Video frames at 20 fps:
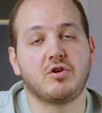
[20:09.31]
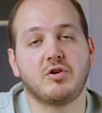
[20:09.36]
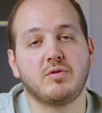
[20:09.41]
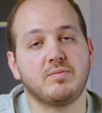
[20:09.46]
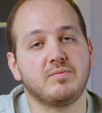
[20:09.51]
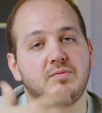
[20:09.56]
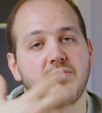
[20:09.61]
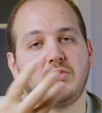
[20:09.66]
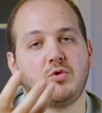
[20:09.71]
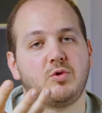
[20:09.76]
on
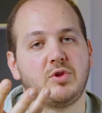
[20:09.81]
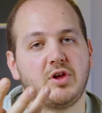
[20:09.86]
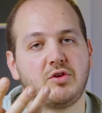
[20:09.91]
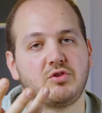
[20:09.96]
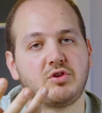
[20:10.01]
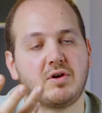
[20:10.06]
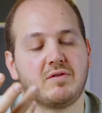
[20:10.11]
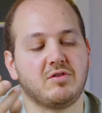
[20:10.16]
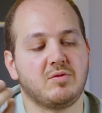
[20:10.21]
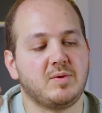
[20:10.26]
without
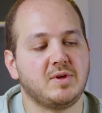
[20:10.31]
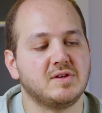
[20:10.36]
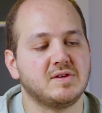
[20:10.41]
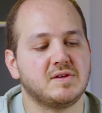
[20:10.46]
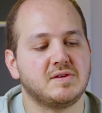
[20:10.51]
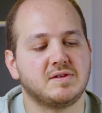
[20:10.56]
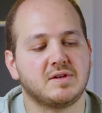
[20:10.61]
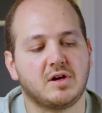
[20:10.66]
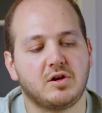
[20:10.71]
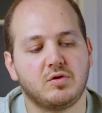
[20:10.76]
coffee beans
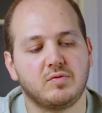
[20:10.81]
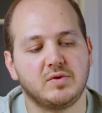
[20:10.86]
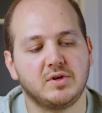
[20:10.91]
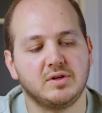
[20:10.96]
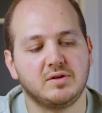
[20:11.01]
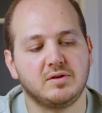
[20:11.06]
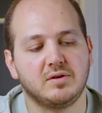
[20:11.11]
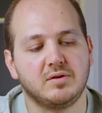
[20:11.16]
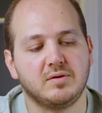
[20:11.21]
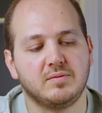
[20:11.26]
inside of
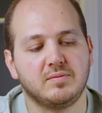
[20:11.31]
it.